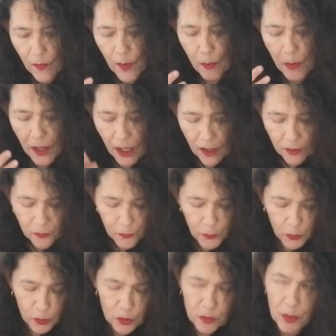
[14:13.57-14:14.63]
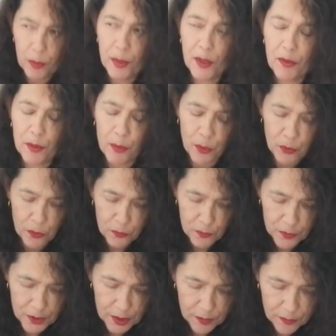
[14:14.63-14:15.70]
the blindfold will be
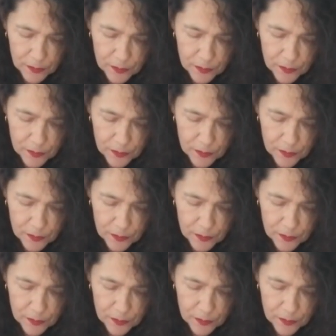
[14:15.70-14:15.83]
removed.